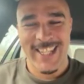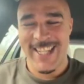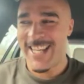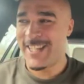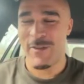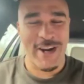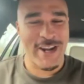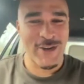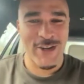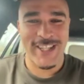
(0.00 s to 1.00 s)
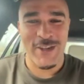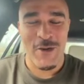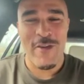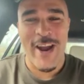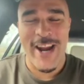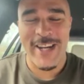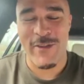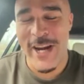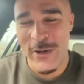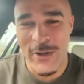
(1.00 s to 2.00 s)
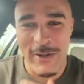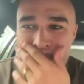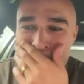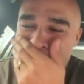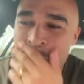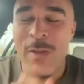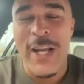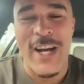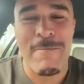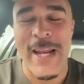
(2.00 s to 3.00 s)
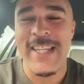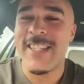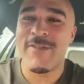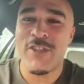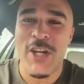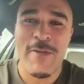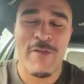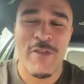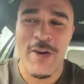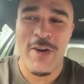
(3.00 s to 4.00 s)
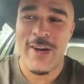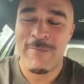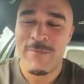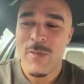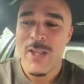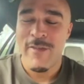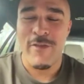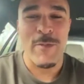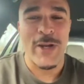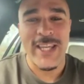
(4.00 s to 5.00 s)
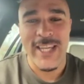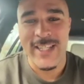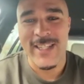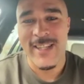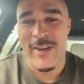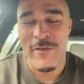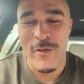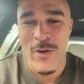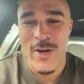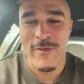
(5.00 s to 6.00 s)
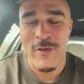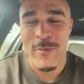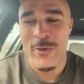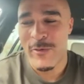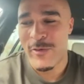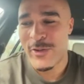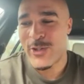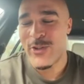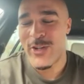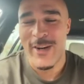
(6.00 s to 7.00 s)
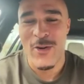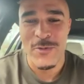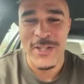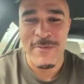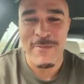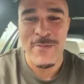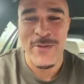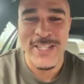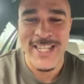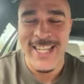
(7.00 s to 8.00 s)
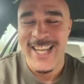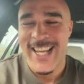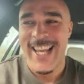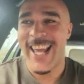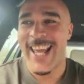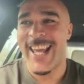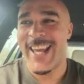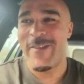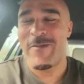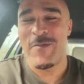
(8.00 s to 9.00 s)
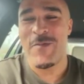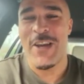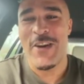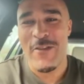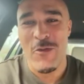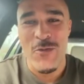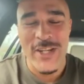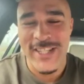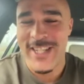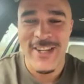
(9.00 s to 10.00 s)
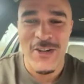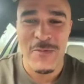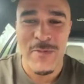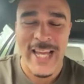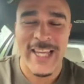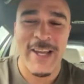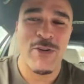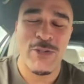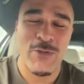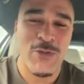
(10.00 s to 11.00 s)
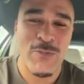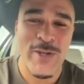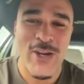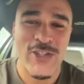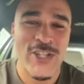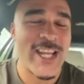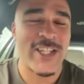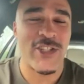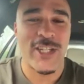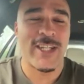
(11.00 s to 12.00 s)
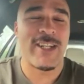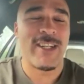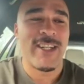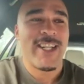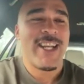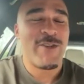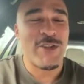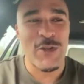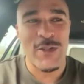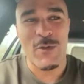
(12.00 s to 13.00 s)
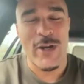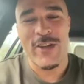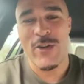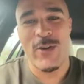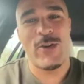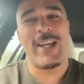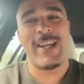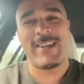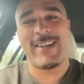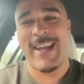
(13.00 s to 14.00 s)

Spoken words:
It's very good. So far, it's very good. Got plenty of time for my kids. I have four beautiful children at home to keep me busy. And I have a whiskey called Black Emerald just to be launching next year, which is quite cool. And